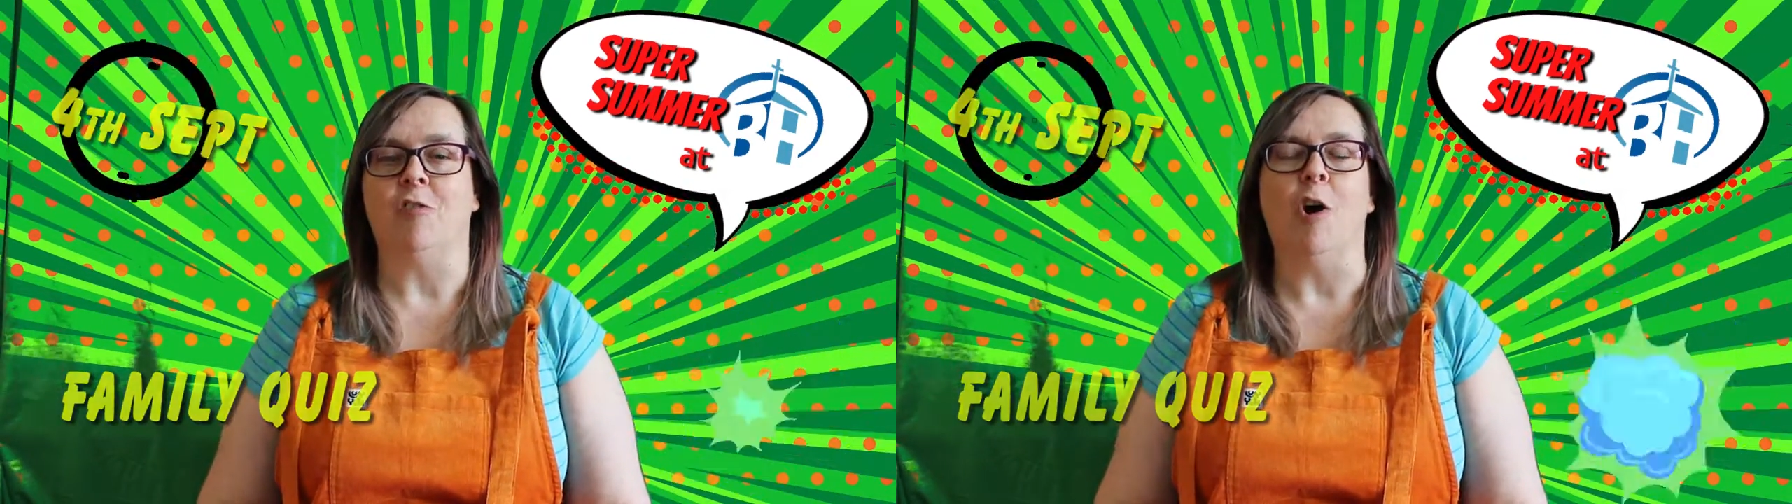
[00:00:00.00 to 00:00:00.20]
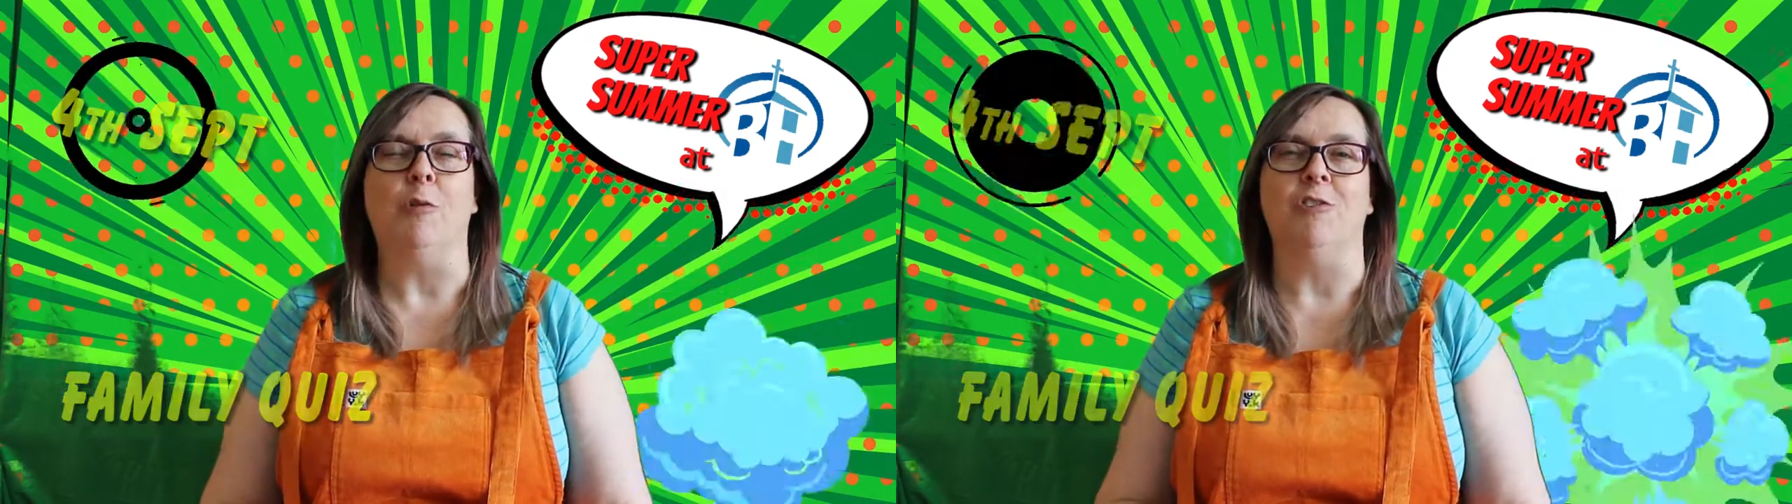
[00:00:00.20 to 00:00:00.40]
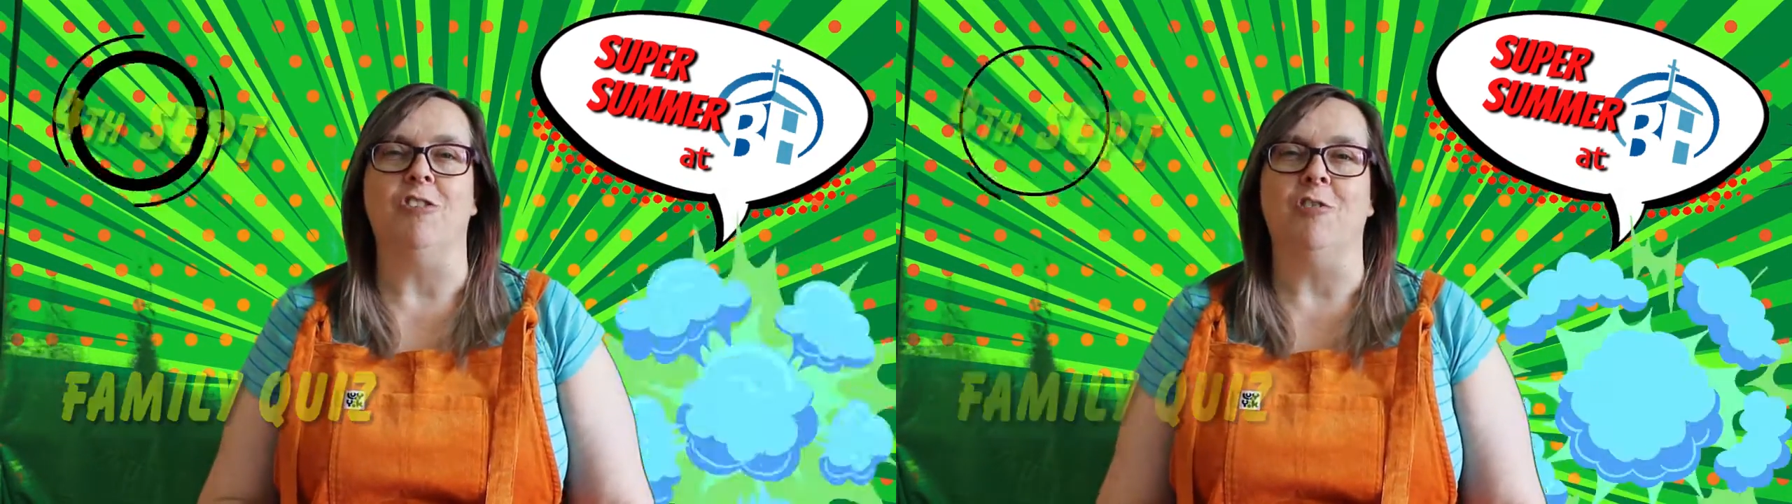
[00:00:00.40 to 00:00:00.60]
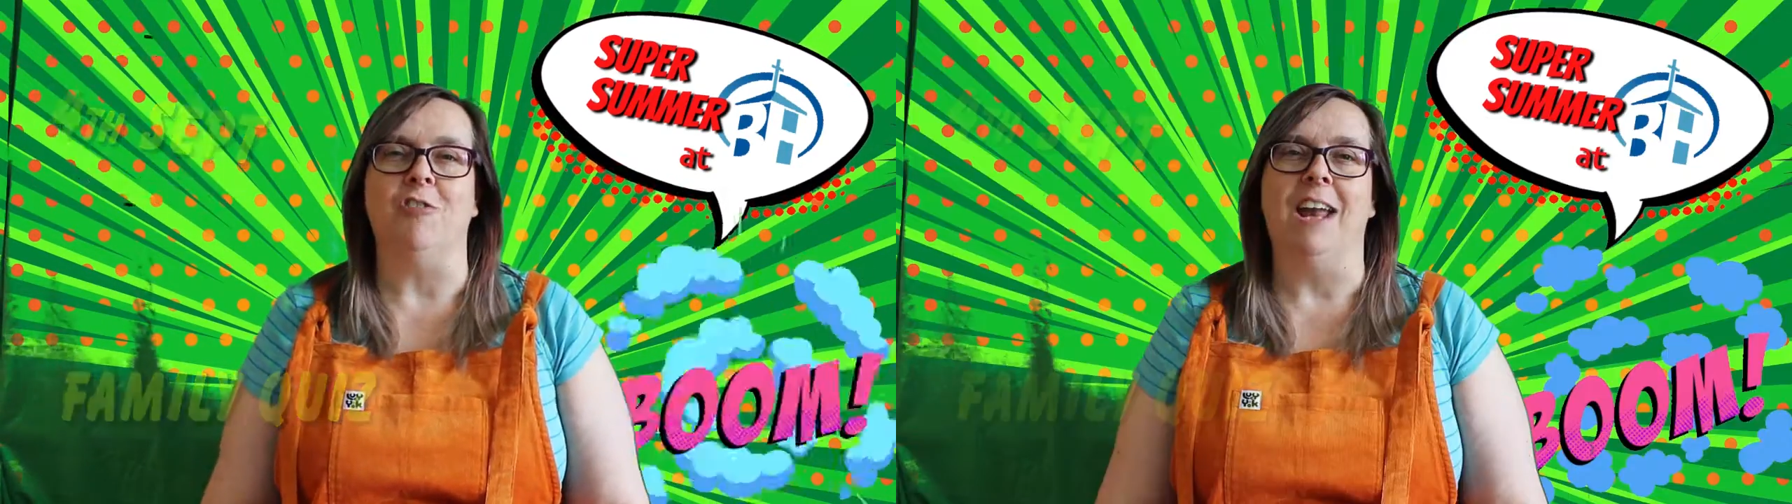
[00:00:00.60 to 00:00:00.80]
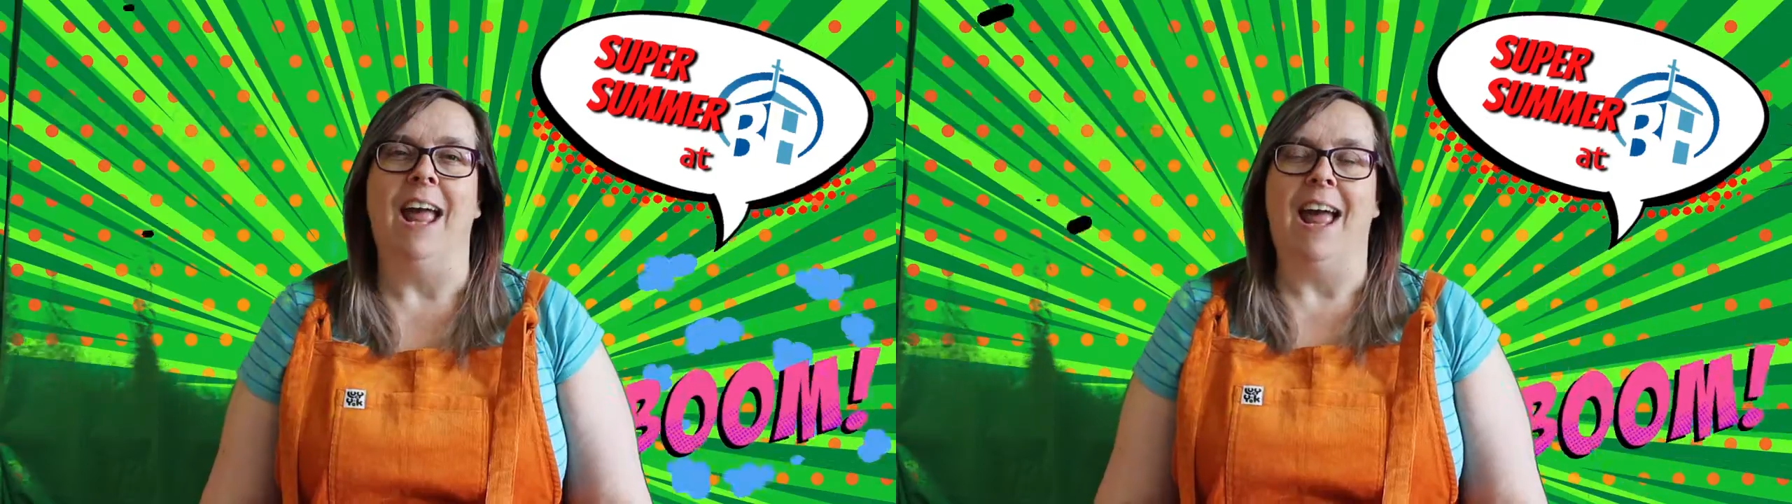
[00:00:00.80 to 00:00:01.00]
older
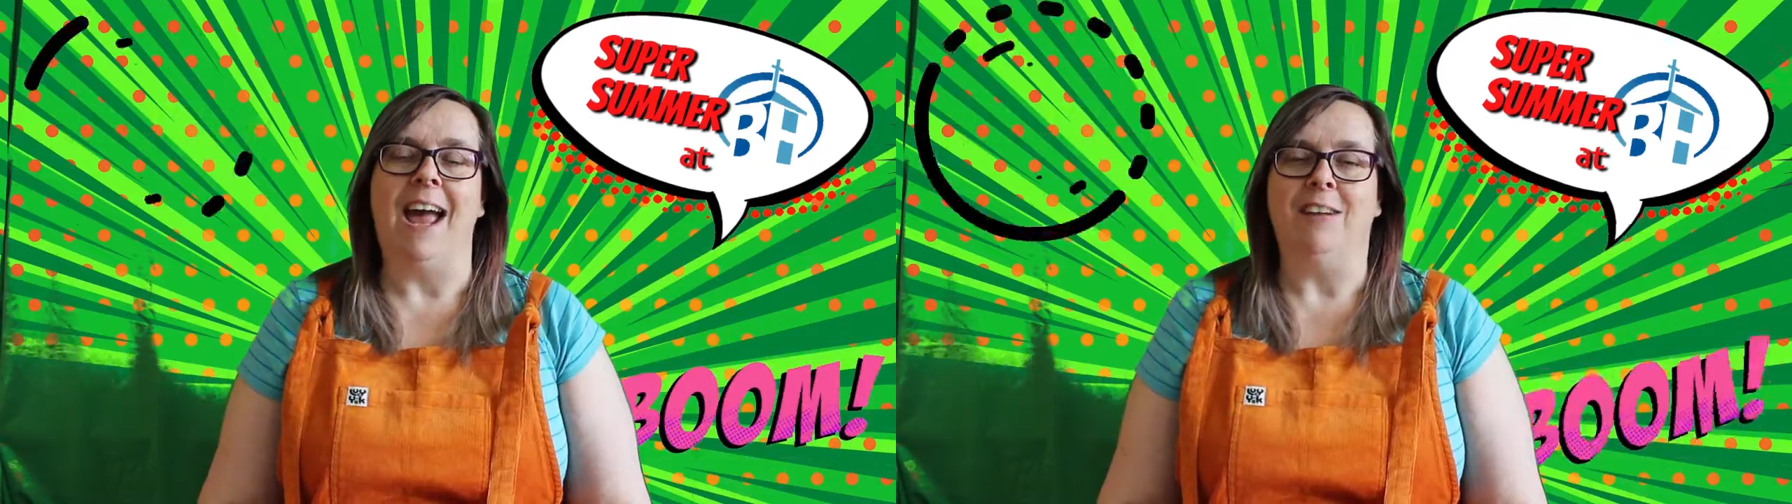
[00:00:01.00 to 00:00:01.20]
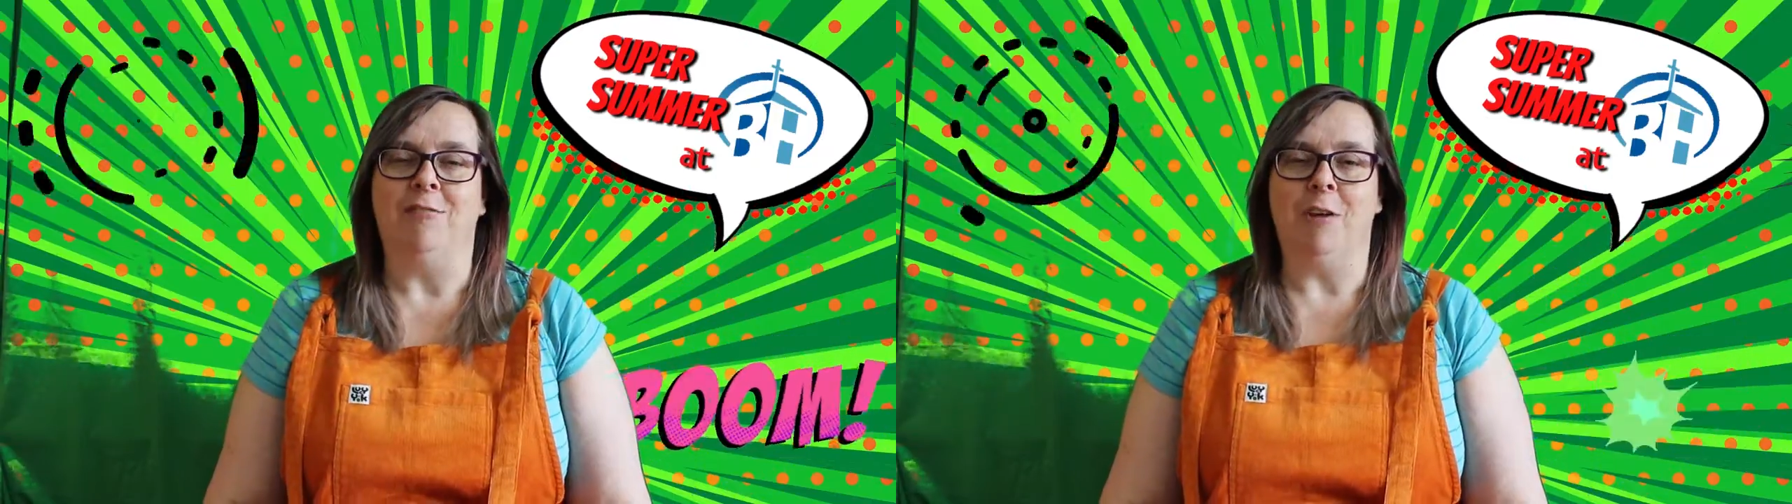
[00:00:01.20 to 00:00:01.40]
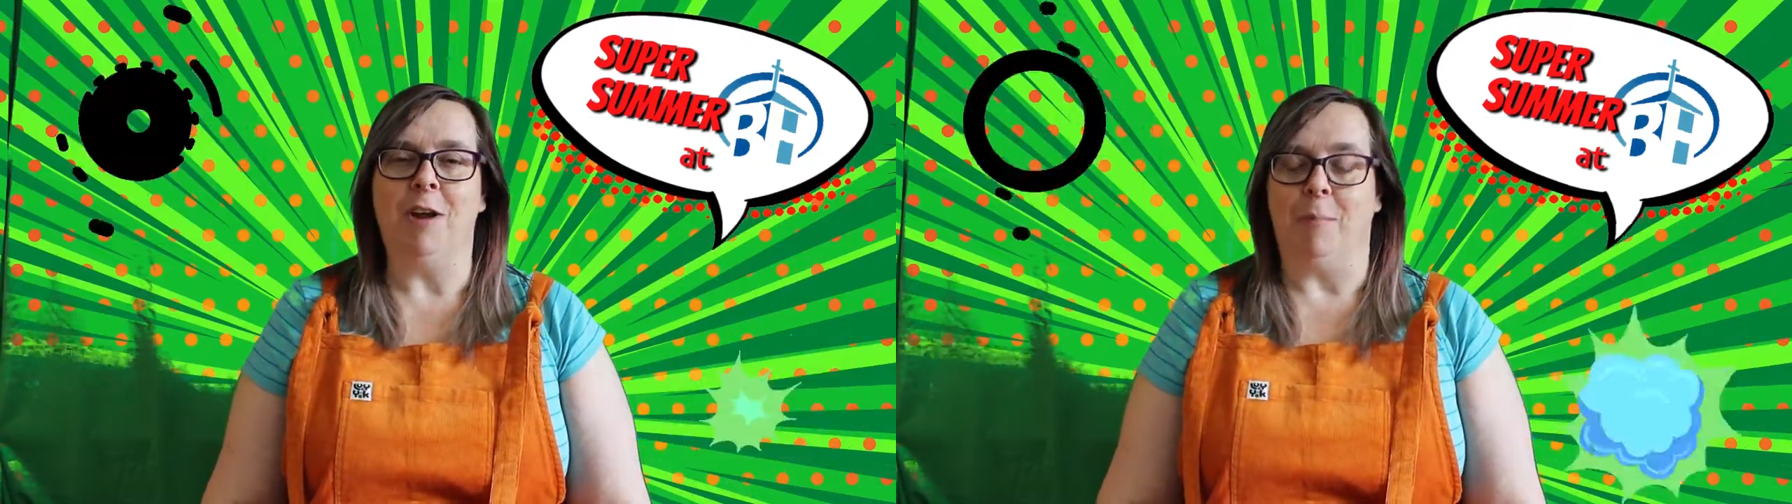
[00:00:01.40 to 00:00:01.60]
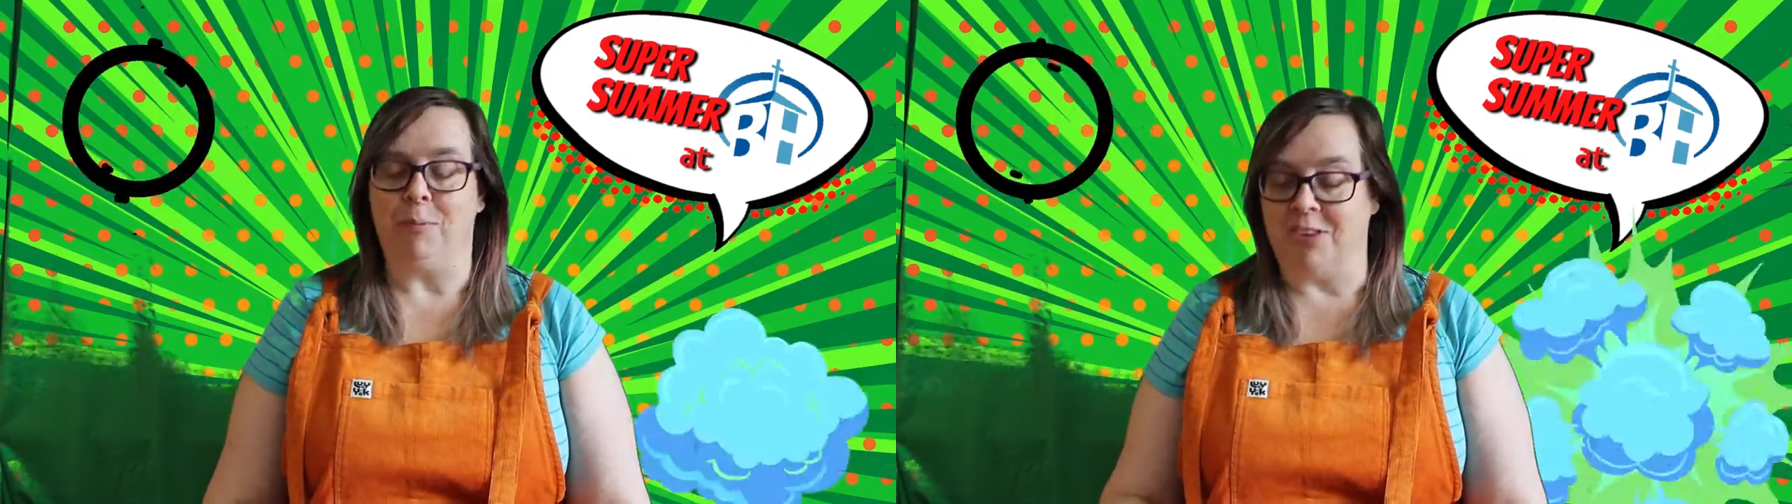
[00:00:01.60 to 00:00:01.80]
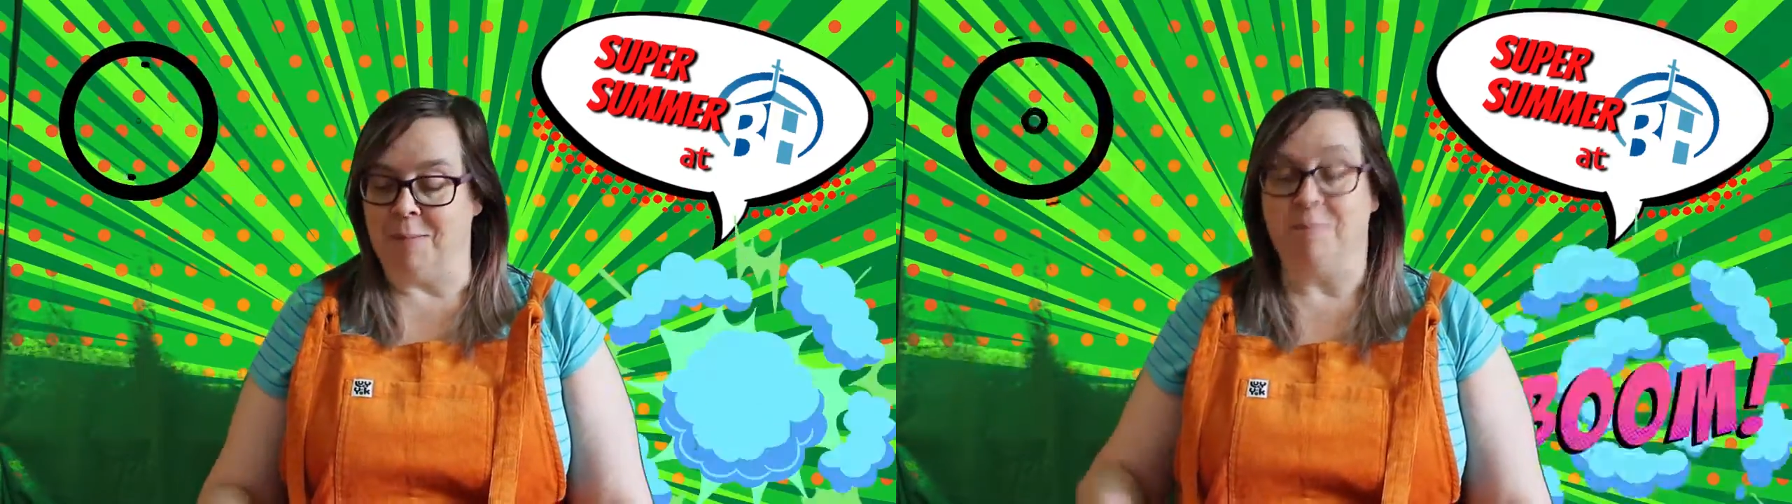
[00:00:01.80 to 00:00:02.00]
children and grown ups.